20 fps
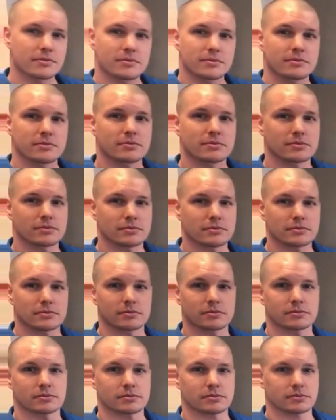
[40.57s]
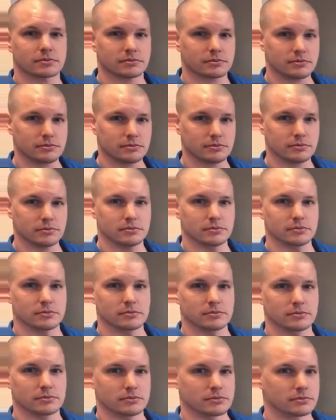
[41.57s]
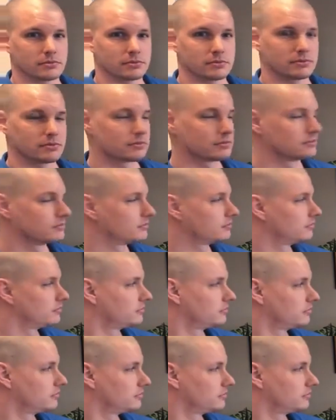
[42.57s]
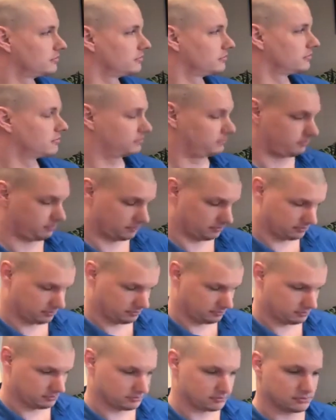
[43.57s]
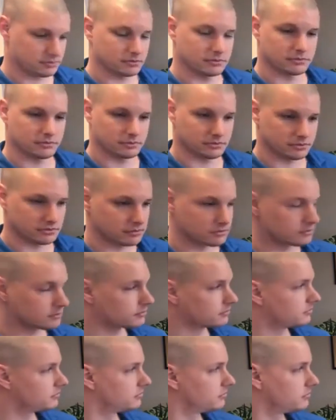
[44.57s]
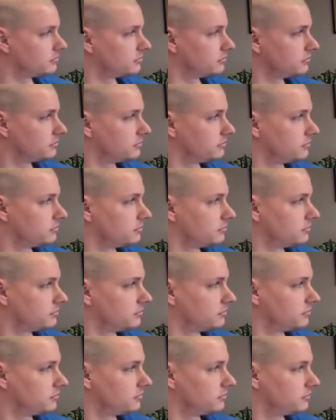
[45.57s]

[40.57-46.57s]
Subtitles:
The person shown says nothing.